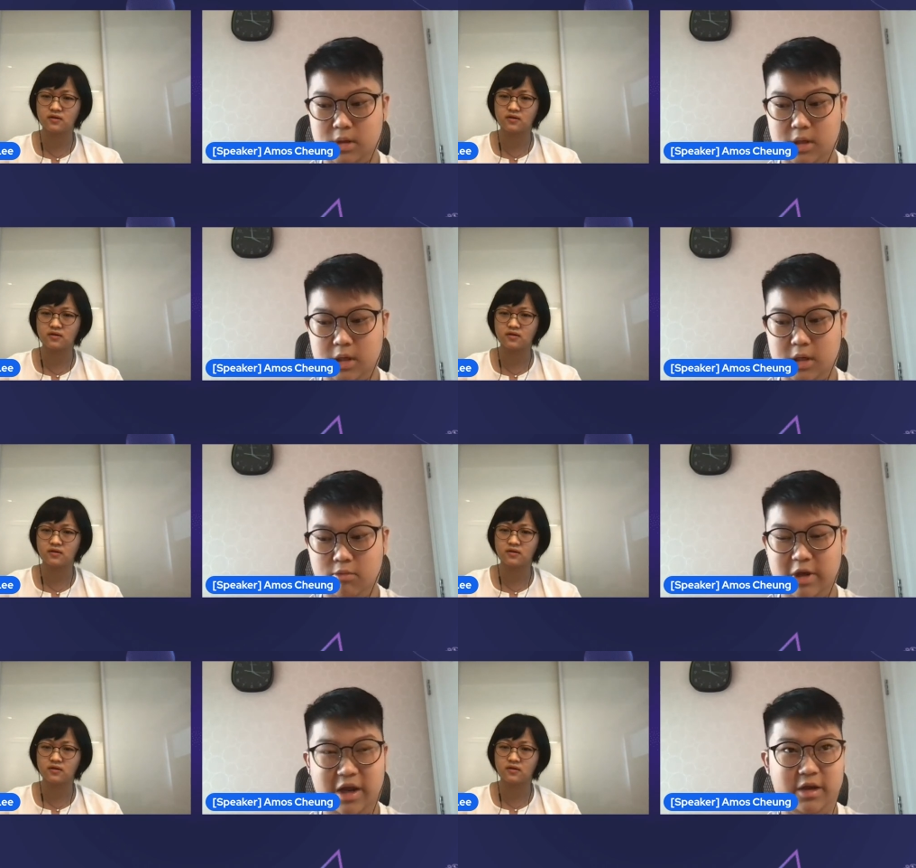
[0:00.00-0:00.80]
Speaker 1: when
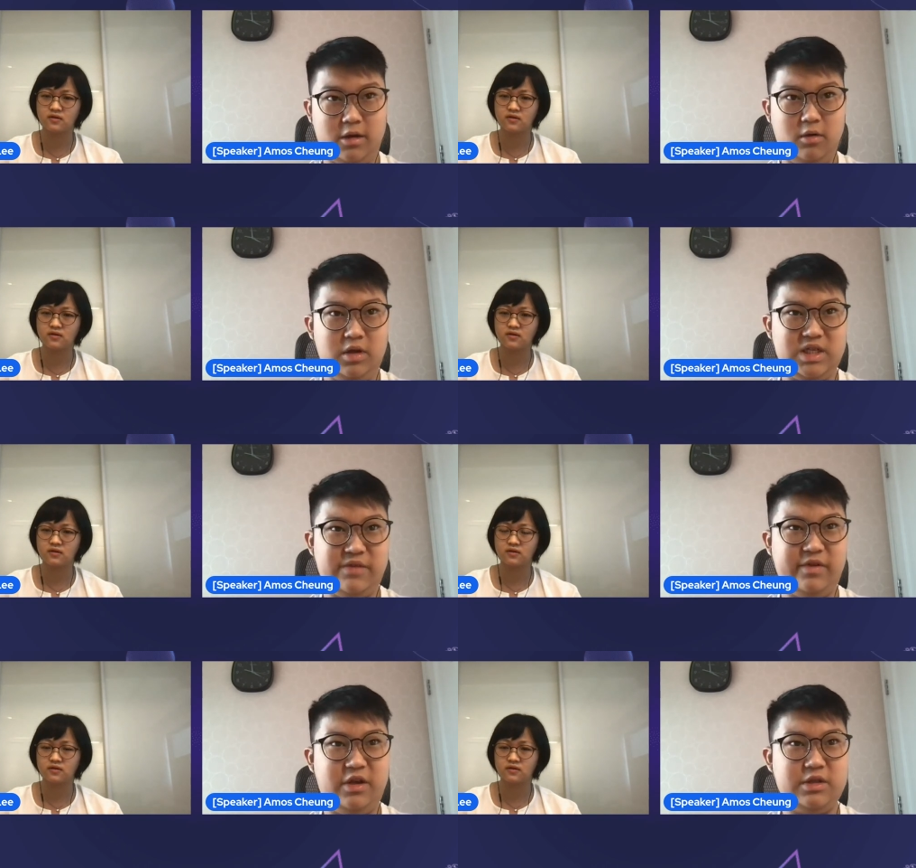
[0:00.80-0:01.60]
I coded seven
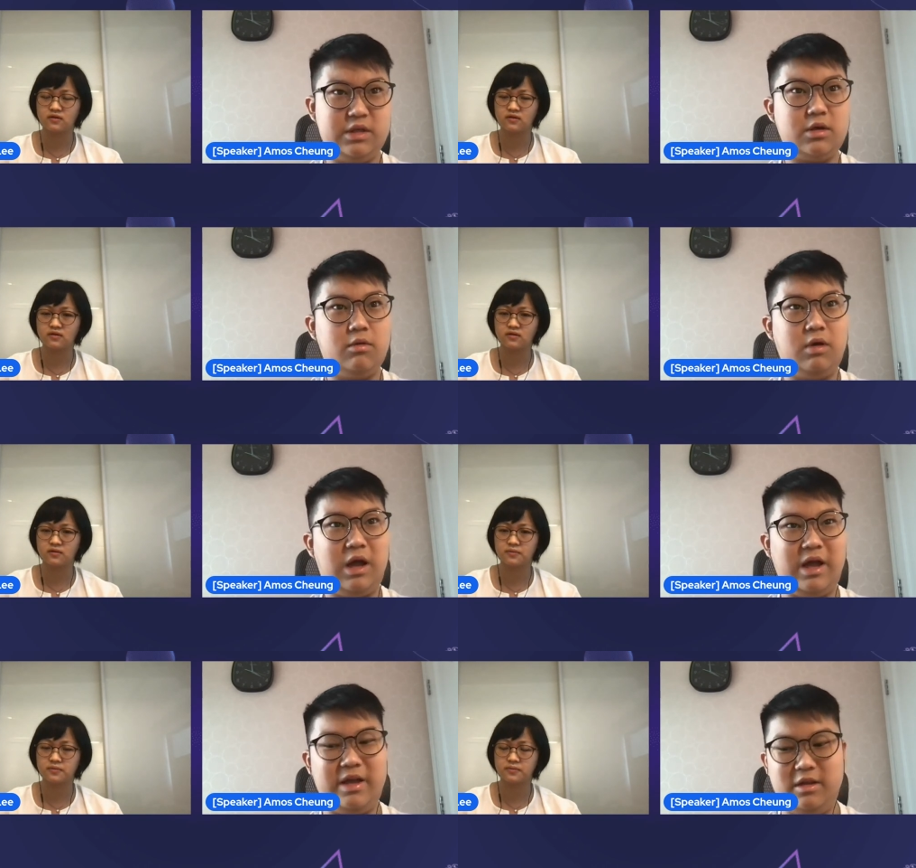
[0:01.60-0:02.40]
years ago,
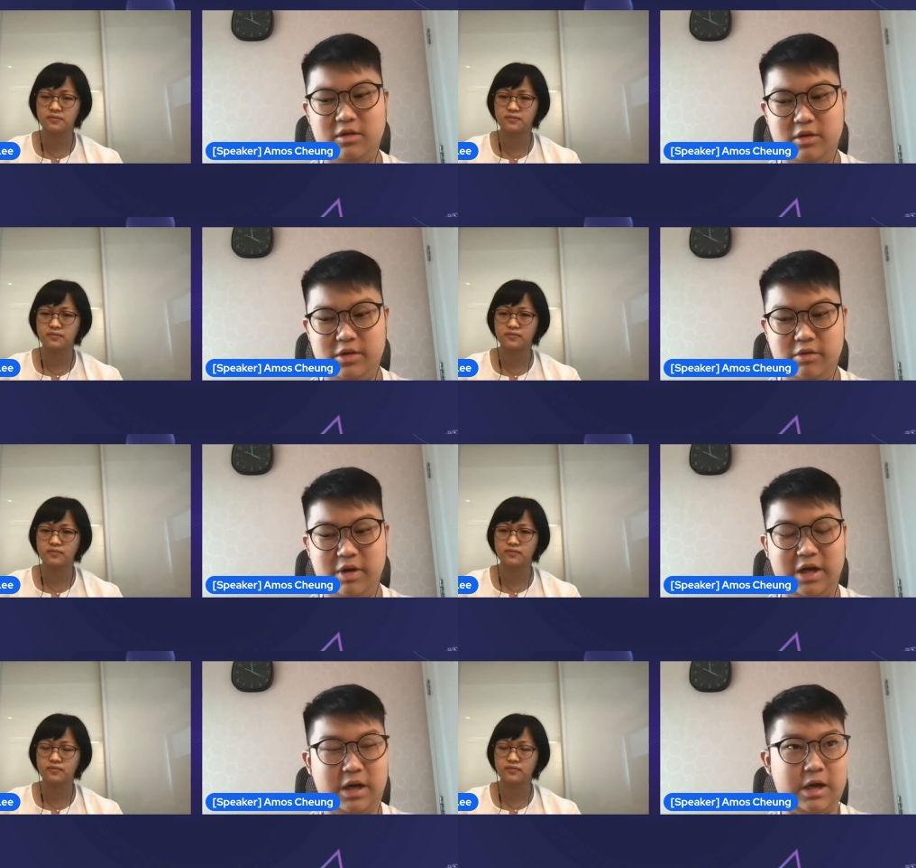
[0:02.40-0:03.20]
I don't
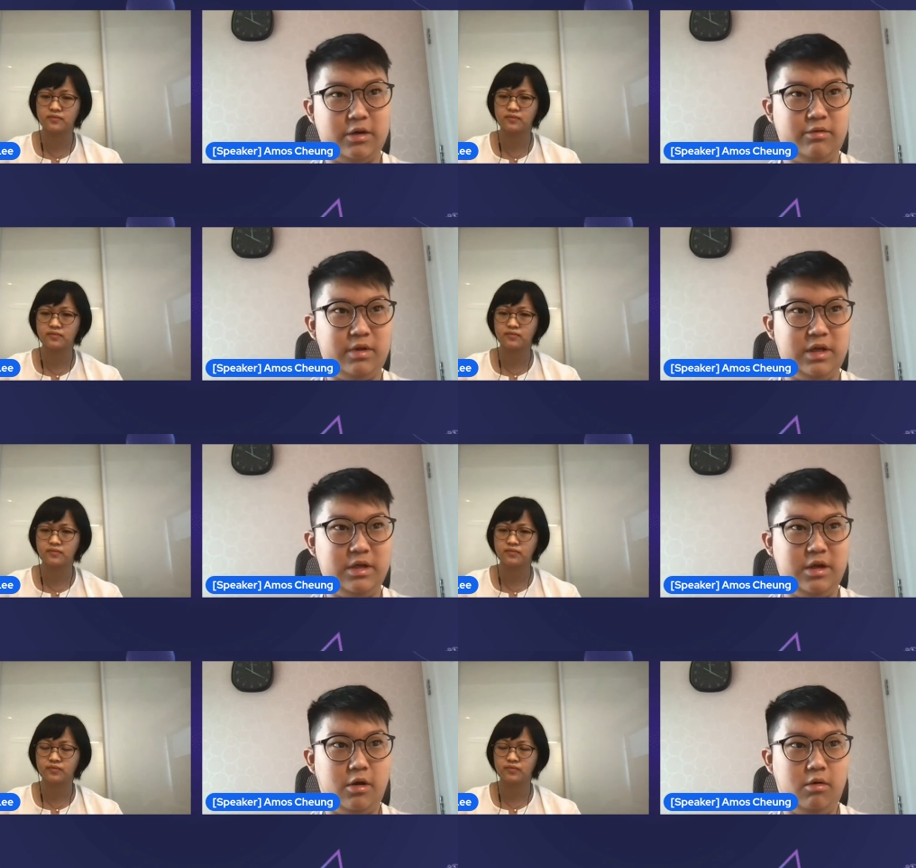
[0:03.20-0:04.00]
I don't really
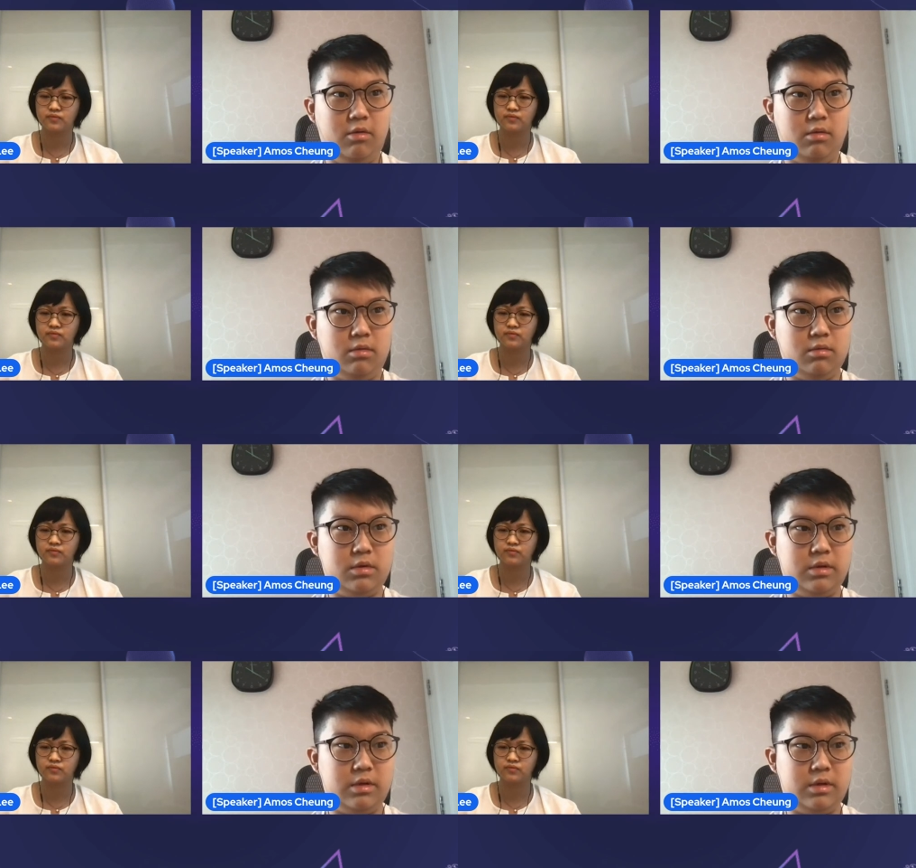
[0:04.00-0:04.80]
know
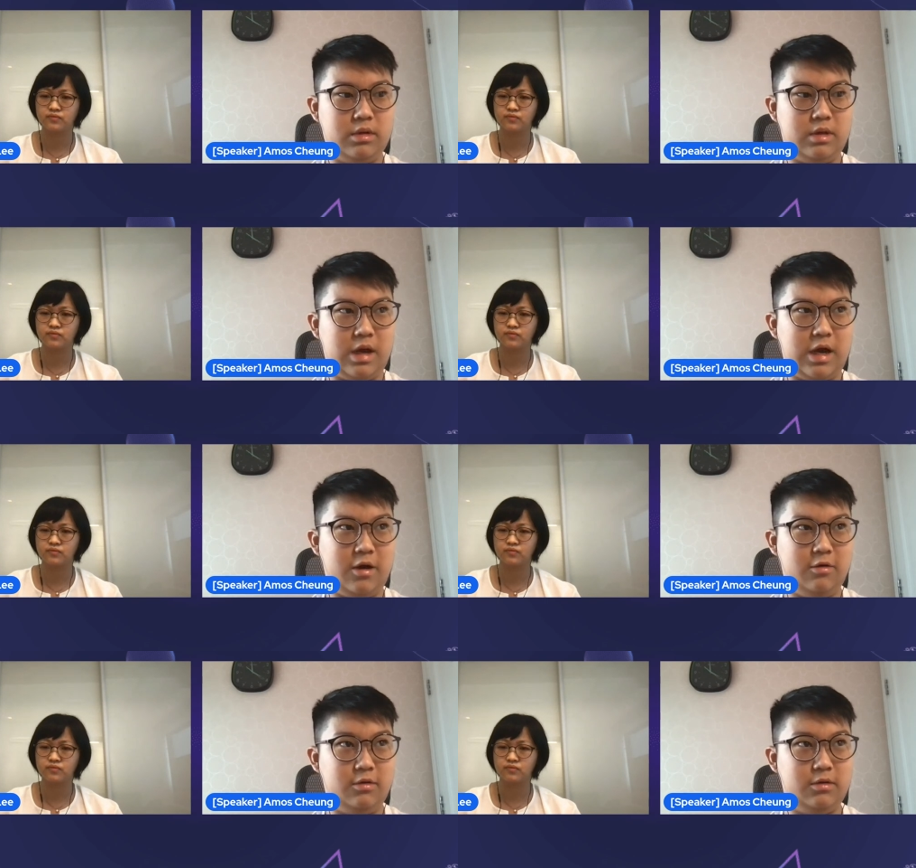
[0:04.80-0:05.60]
how
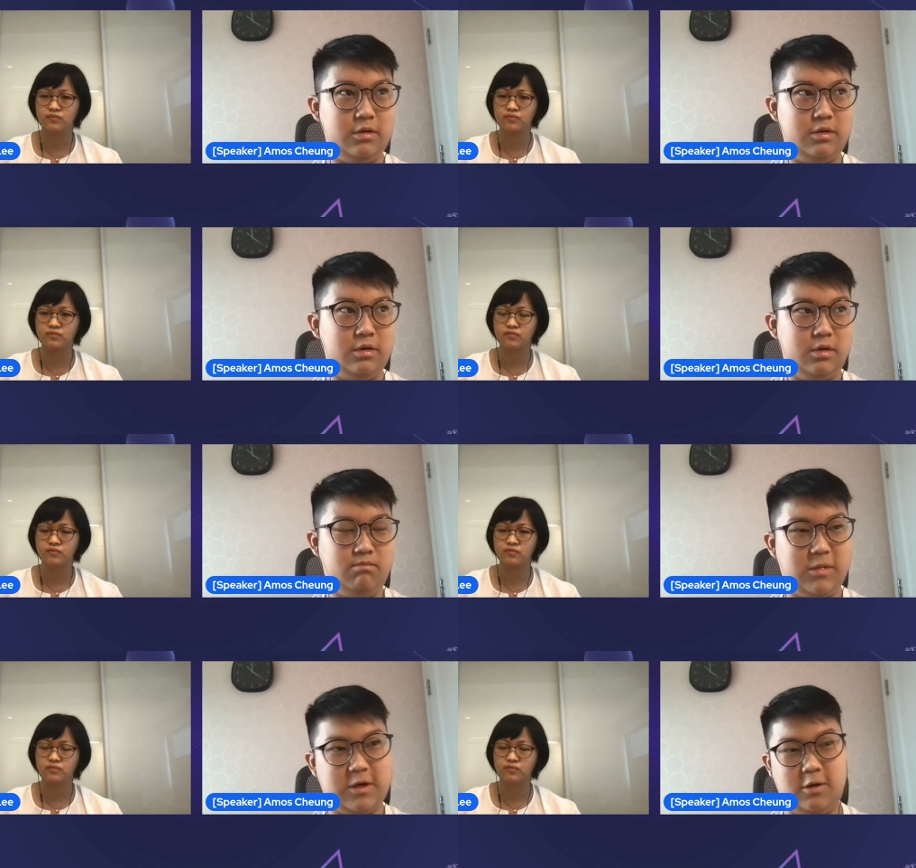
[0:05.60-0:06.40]
my
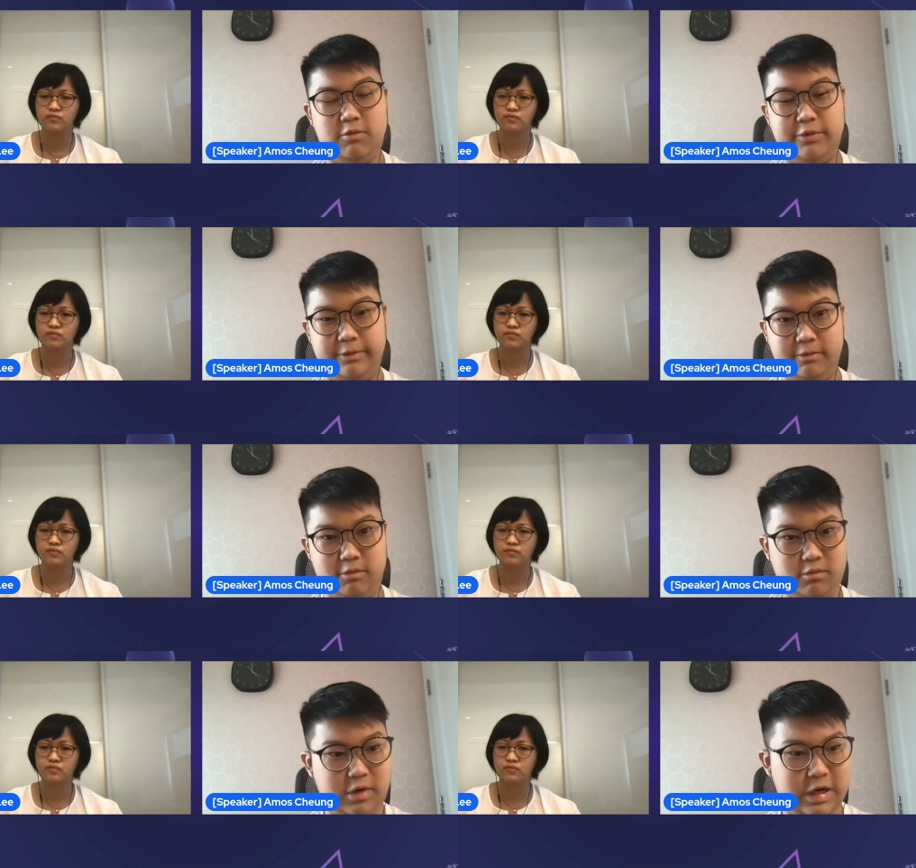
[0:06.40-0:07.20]
code would
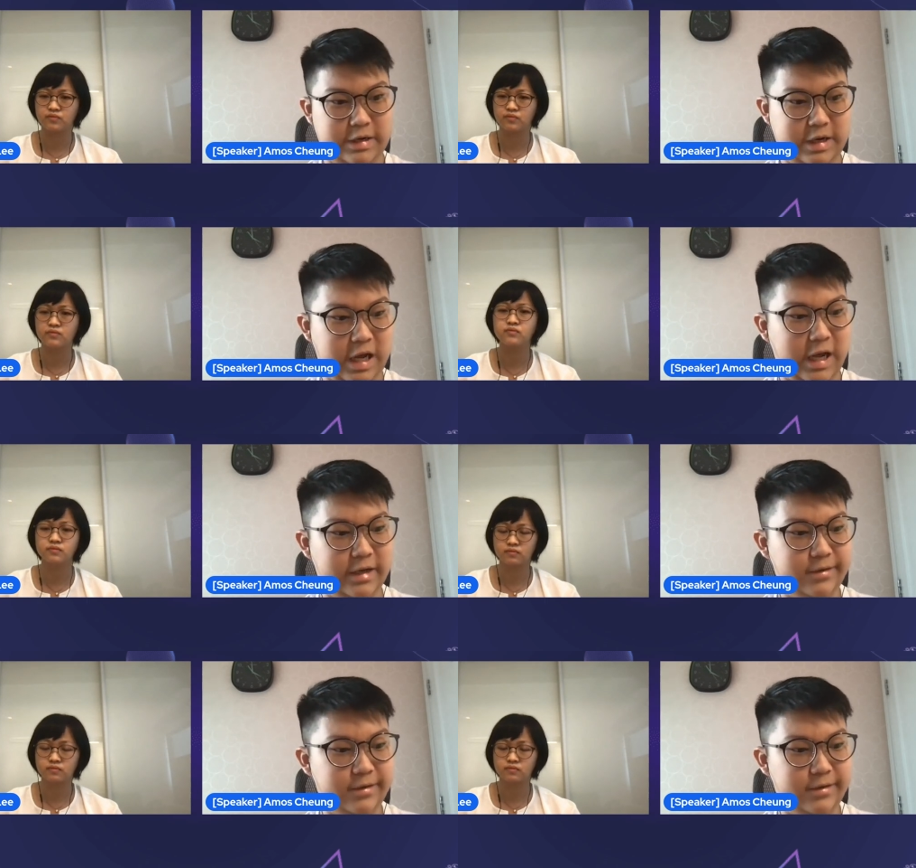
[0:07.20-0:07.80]
run, and